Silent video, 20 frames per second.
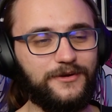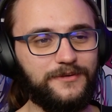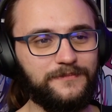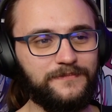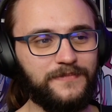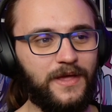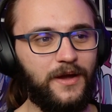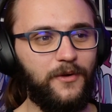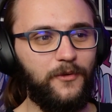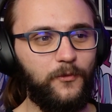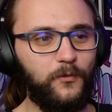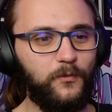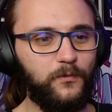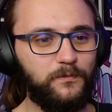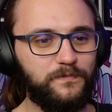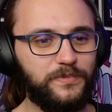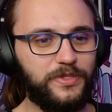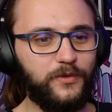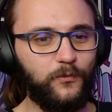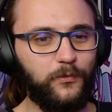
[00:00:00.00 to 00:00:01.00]

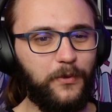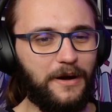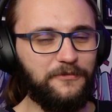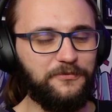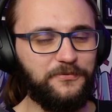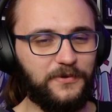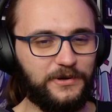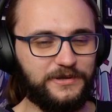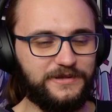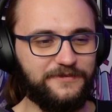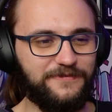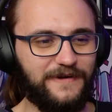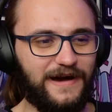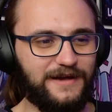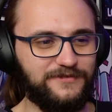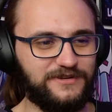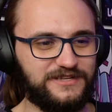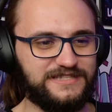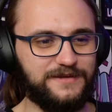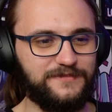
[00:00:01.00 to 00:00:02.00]

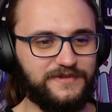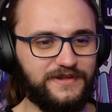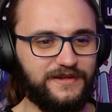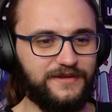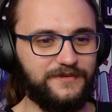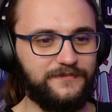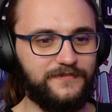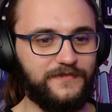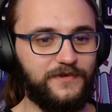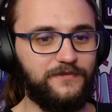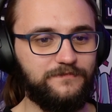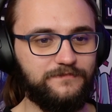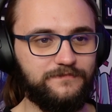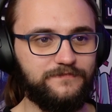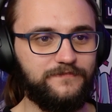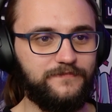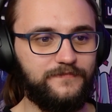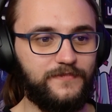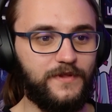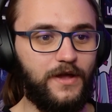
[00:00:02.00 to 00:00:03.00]
145 or something.
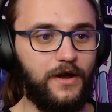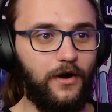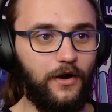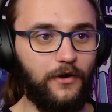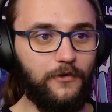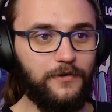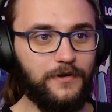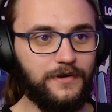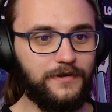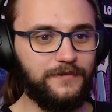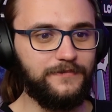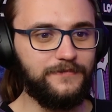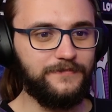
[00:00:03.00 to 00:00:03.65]
Oh?